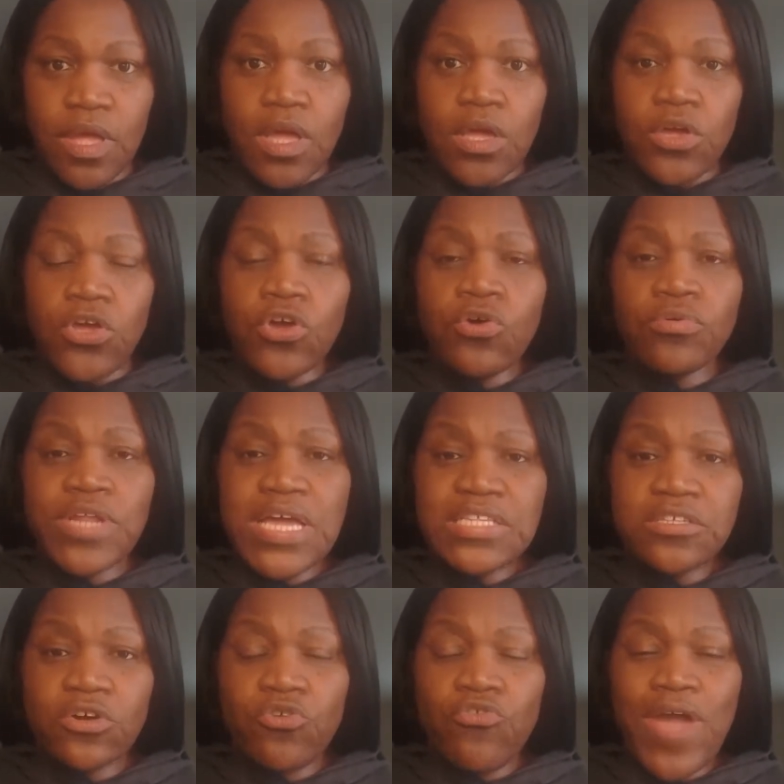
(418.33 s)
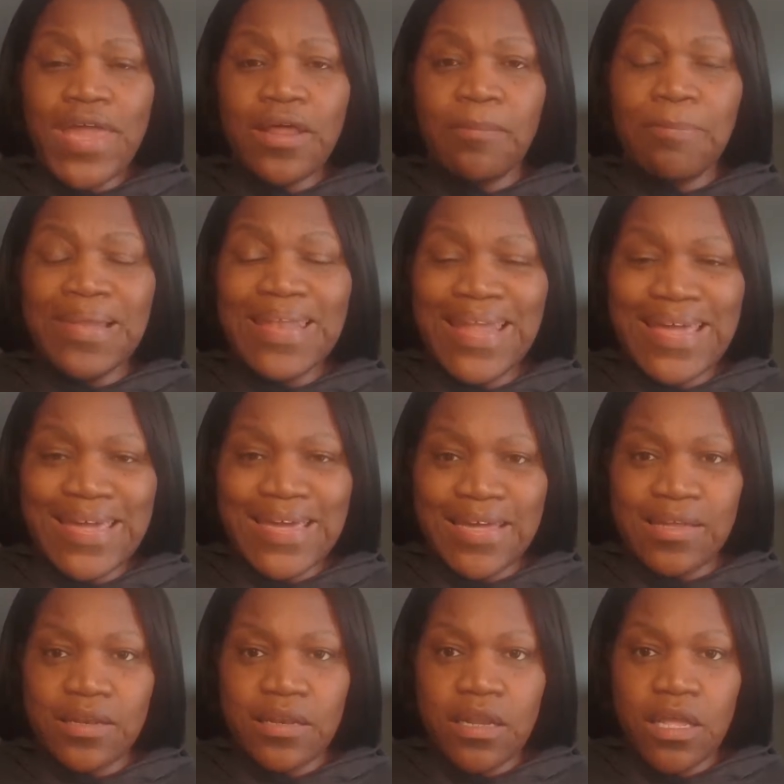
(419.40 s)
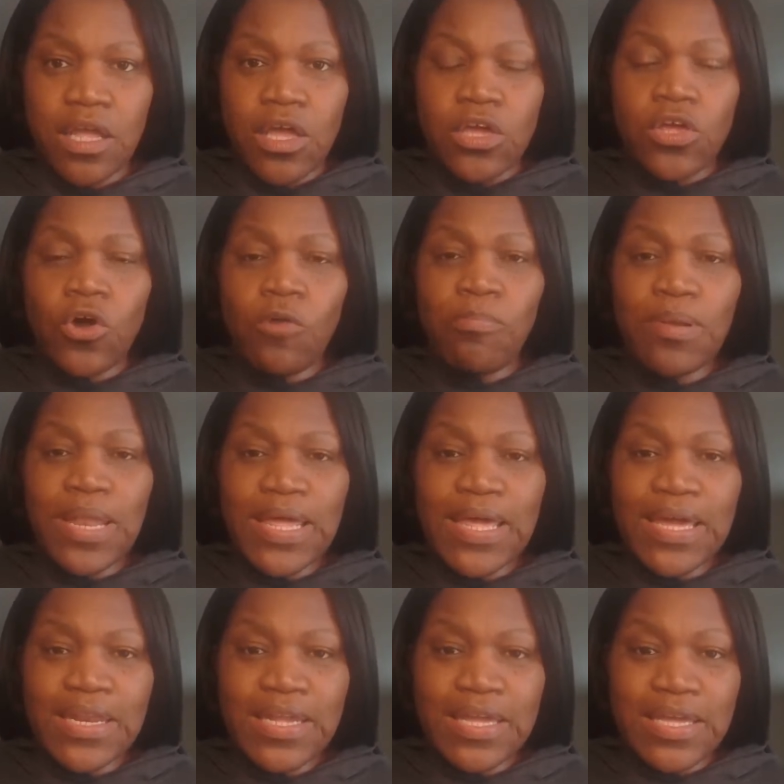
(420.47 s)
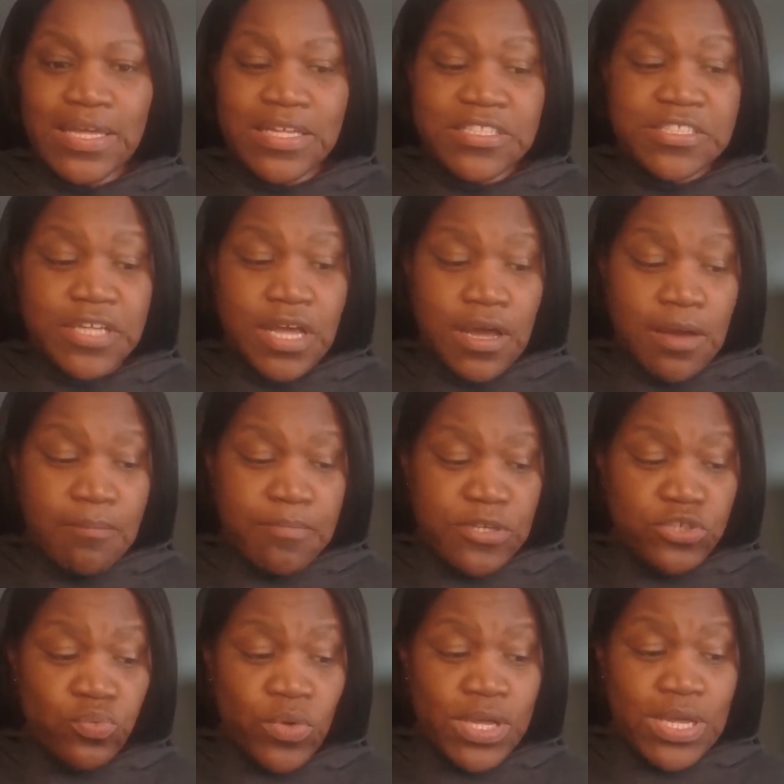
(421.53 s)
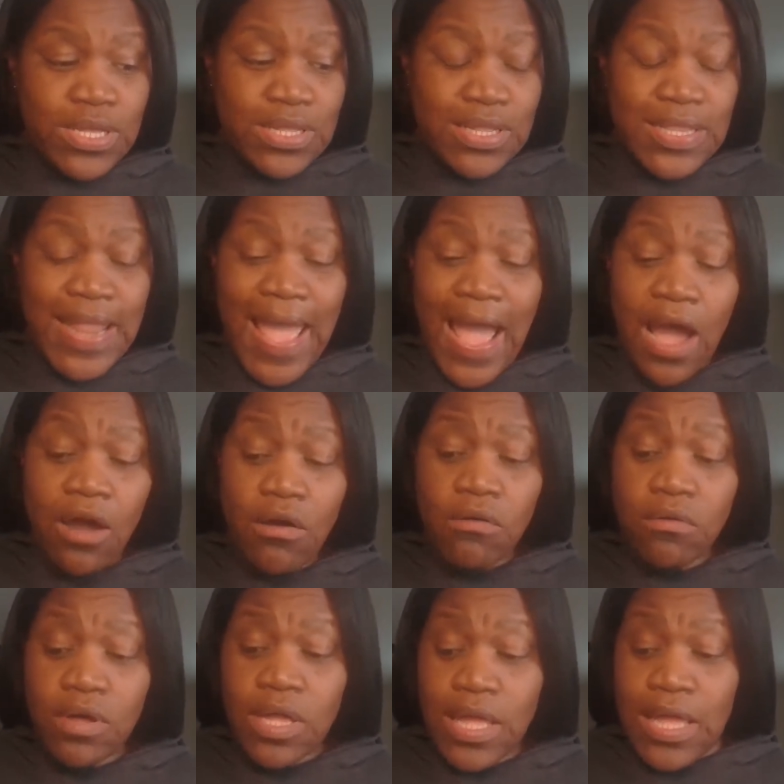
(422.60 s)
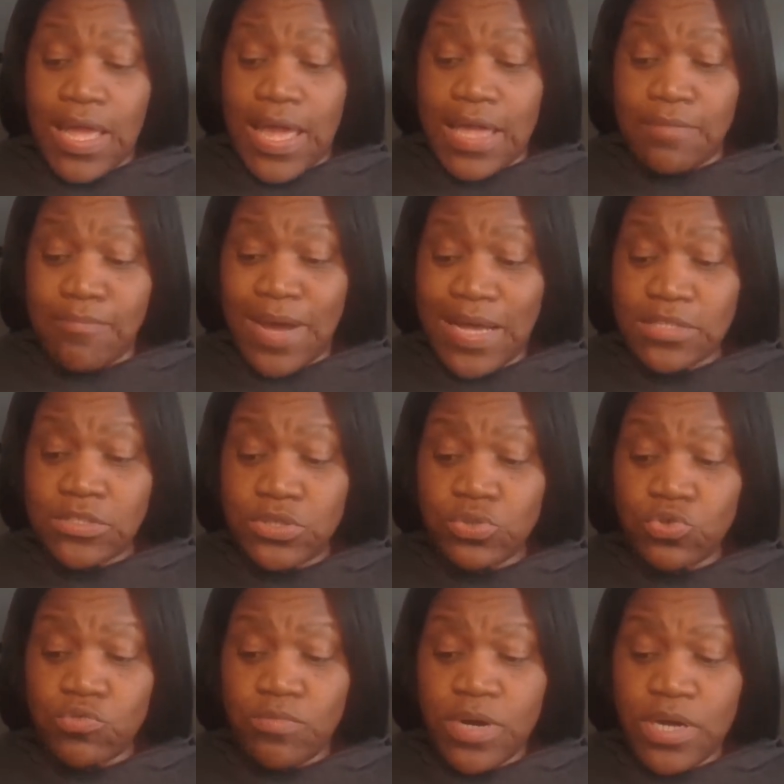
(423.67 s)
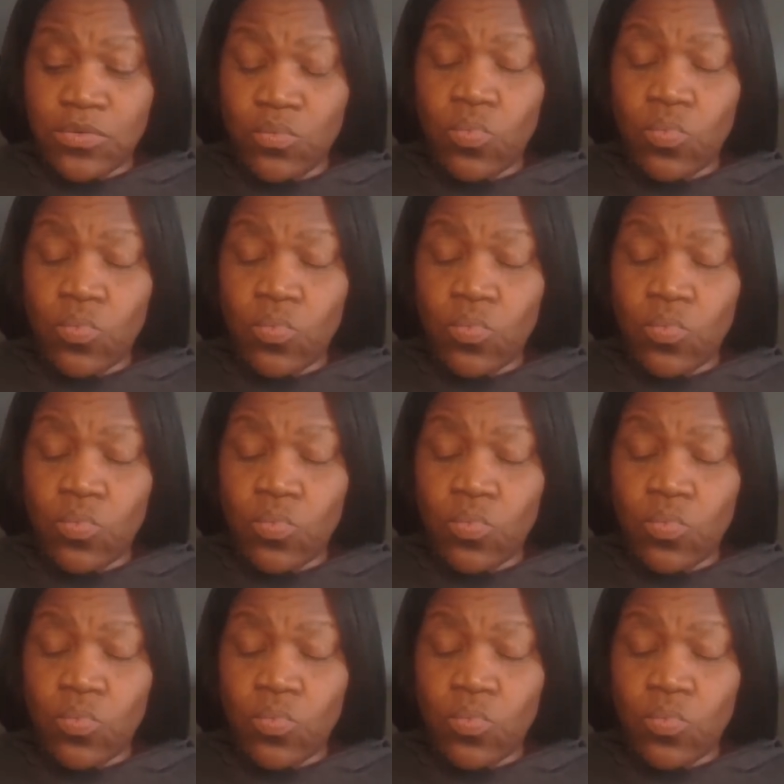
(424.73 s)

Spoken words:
You need to create a plan. Your plan is between now and my 2 month